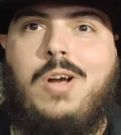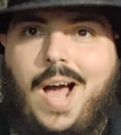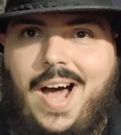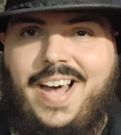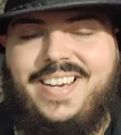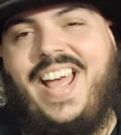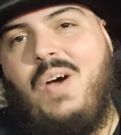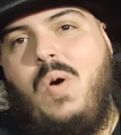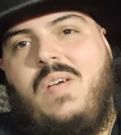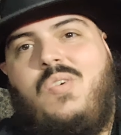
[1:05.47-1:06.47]
kind.
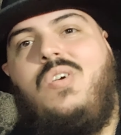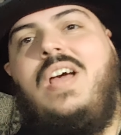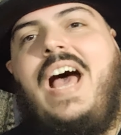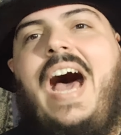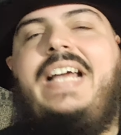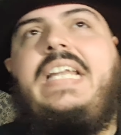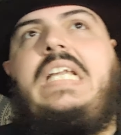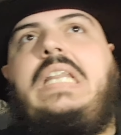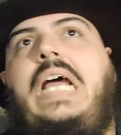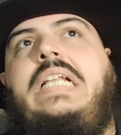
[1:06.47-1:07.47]
However, I
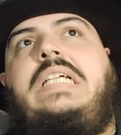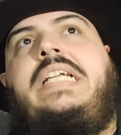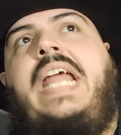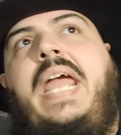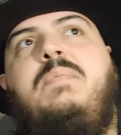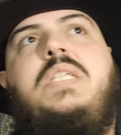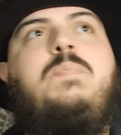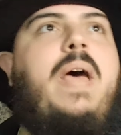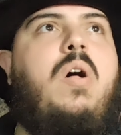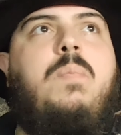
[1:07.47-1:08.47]
didn't like the name
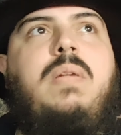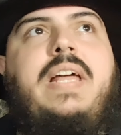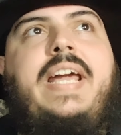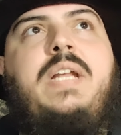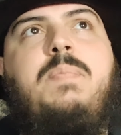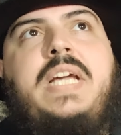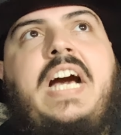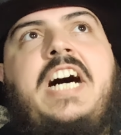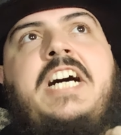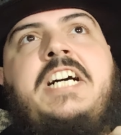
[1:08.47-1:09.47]
spell blade
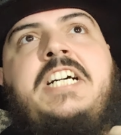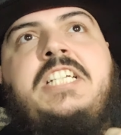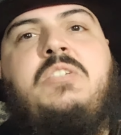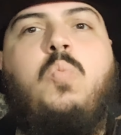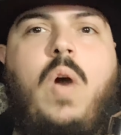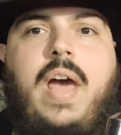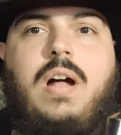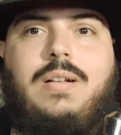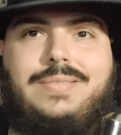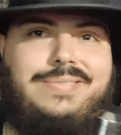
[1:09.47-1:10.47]
because,
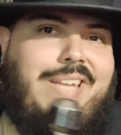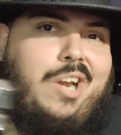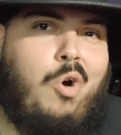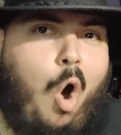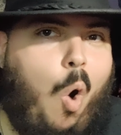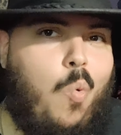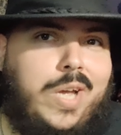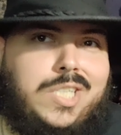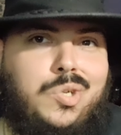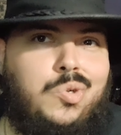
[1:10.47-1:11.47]
well, they don't
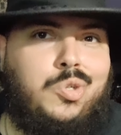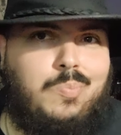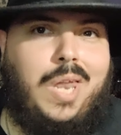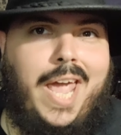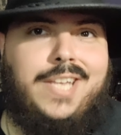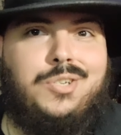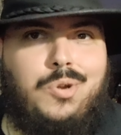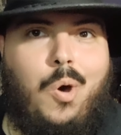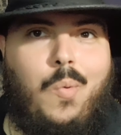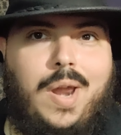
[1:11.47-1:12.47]
always use blades, you
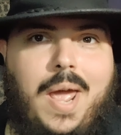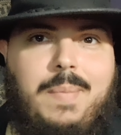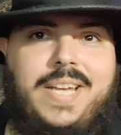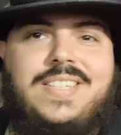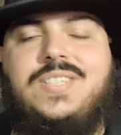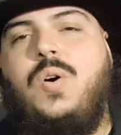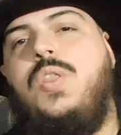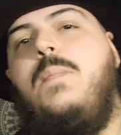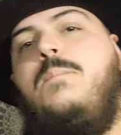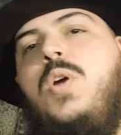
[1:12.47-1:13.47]
know what I mean? So
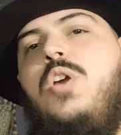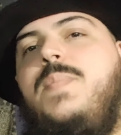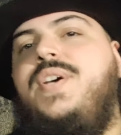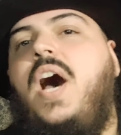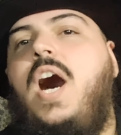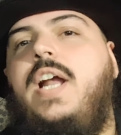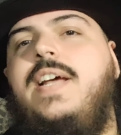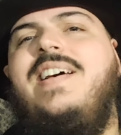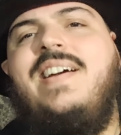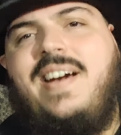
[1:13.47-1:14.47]
the Myrmidon
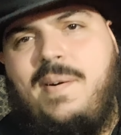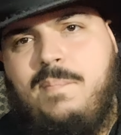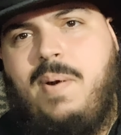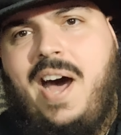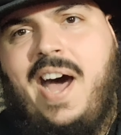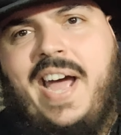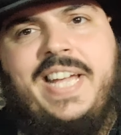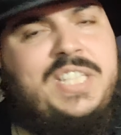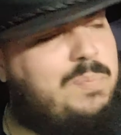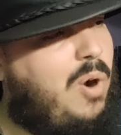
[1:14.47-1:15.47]

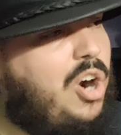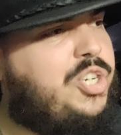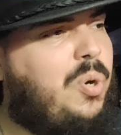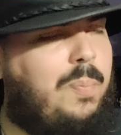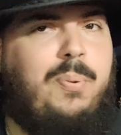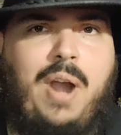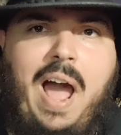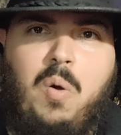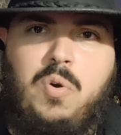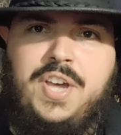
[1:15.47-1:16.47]
combines martial
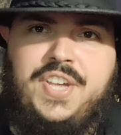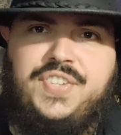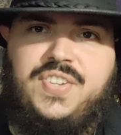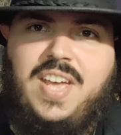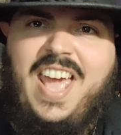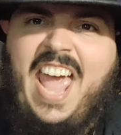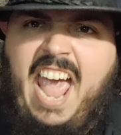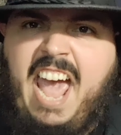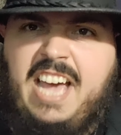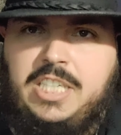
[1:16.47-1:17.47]
prowess
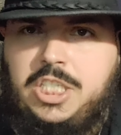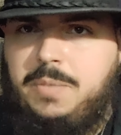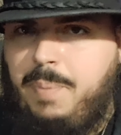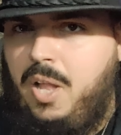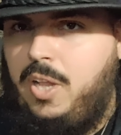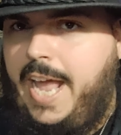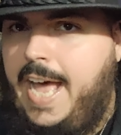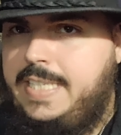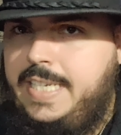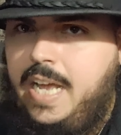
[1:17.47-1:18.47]
and
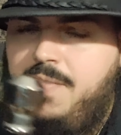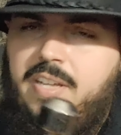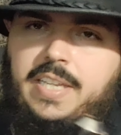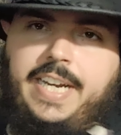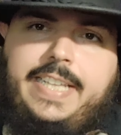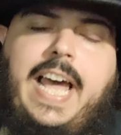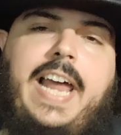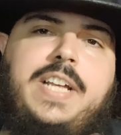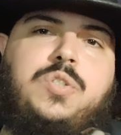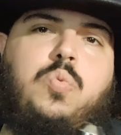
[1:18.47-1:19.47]
spellcasting ability.
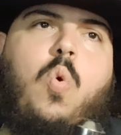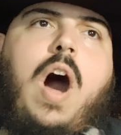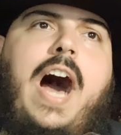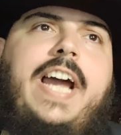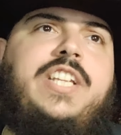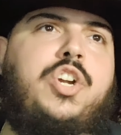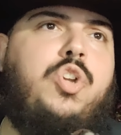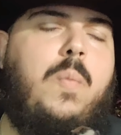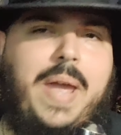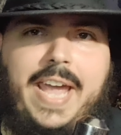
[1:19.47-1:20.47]
That is why their
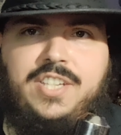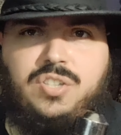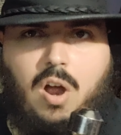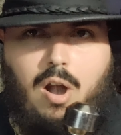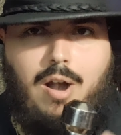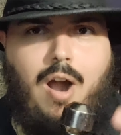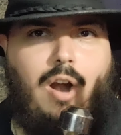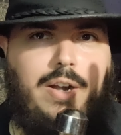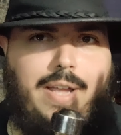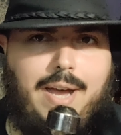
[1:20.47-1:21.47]
domains are
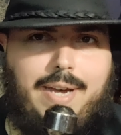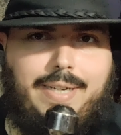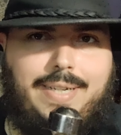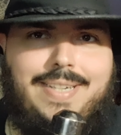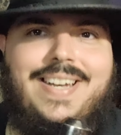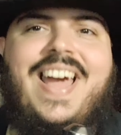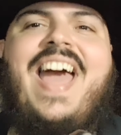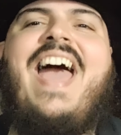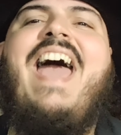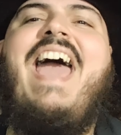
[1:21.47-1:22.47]
Arcana
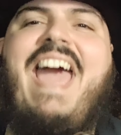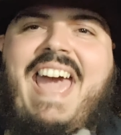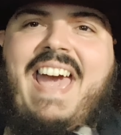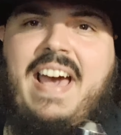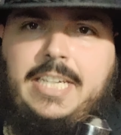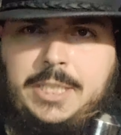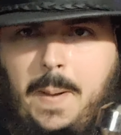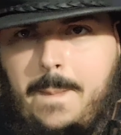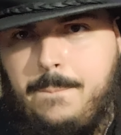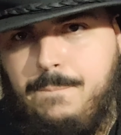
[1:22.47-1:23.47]
and
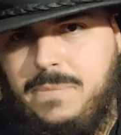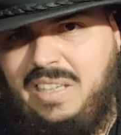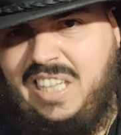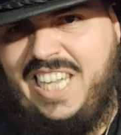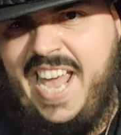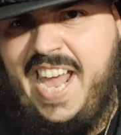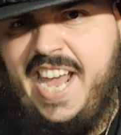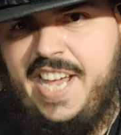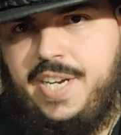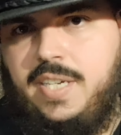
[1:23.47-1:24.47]

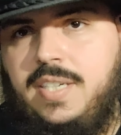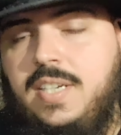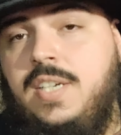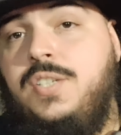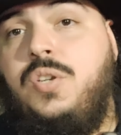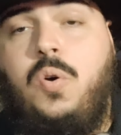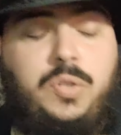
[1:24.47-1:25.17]
Blade. So